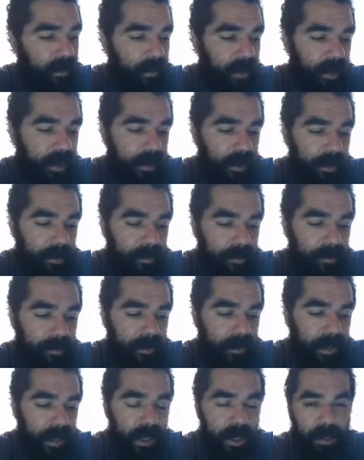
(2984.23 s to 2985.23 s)
But um,
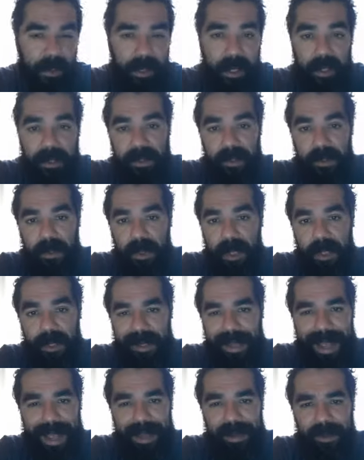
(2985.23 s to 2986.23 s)
yeah. So
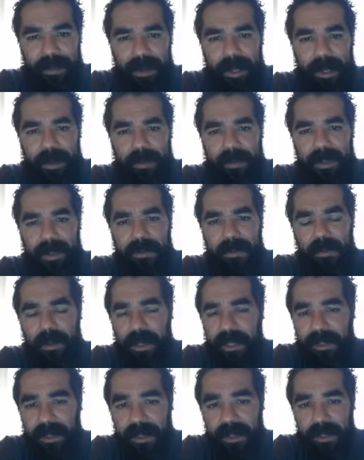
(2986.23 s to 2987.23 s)
and anagrams and
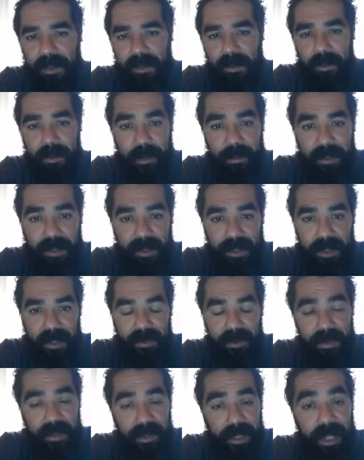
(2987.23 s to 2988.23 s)
ways just to remember
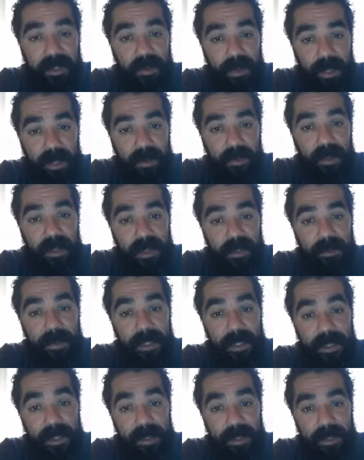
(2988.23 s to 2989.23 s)
stuff. So that's what I realized
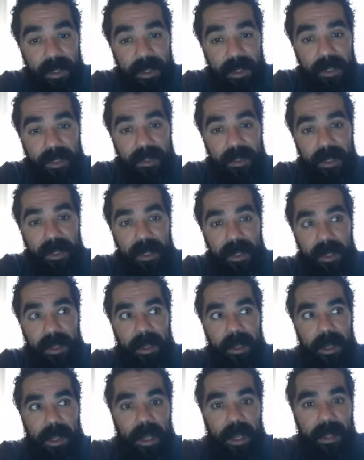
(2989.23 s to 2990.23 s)
my skill set is.
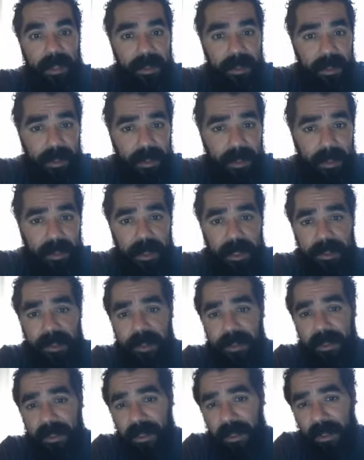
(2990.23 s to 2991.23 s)
As a leader, as
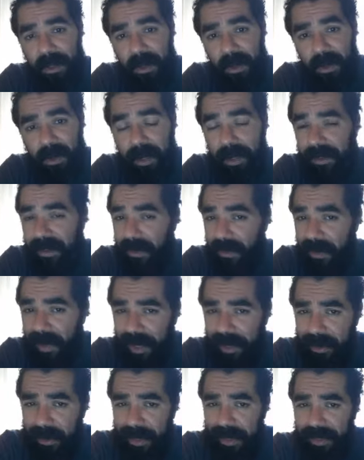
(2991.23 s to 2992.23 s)
a CEO, as a
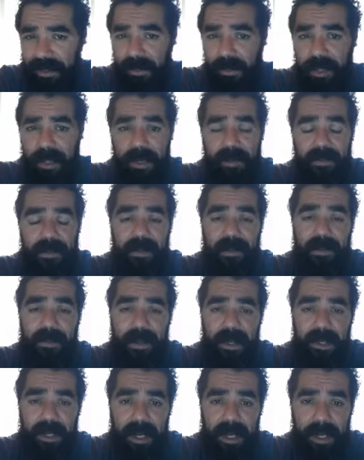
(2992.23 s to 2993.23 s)
writer, as a whatever the
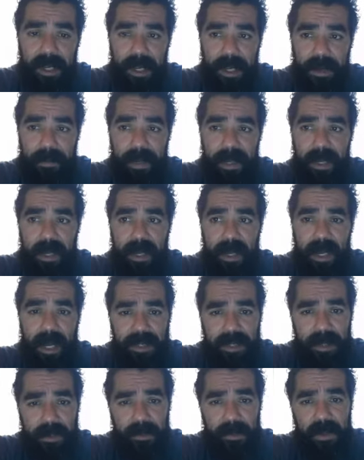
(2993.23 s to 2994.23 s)
fuck I am,
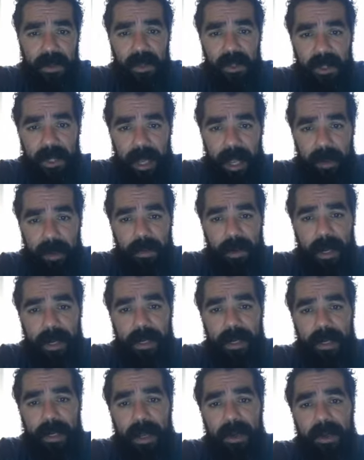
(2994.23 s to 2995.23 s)
I seem good at
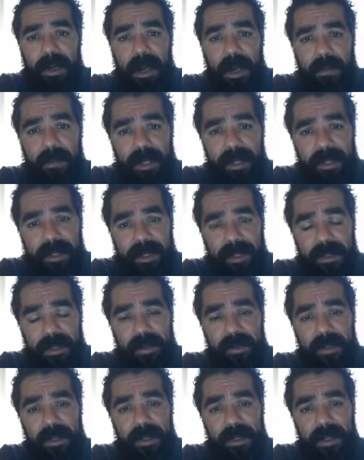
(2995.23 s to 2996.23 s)
breaking down complex
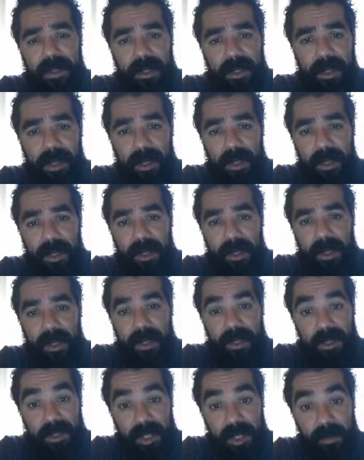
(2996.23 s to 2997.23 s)
systems to
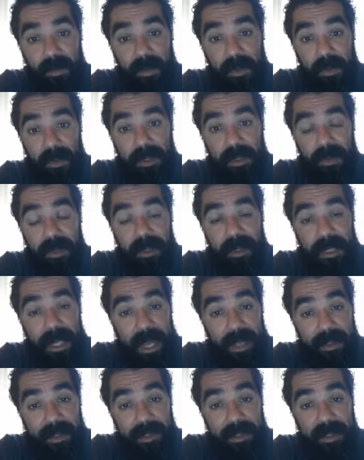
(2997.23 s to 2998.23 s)
simple
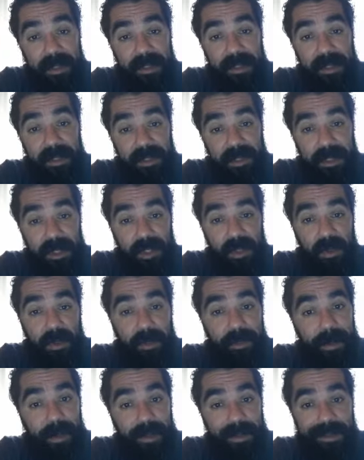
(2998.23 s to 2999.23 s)
analogies,
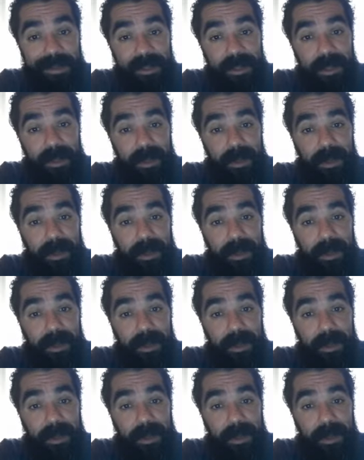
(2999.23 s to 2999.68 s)
constituent parts.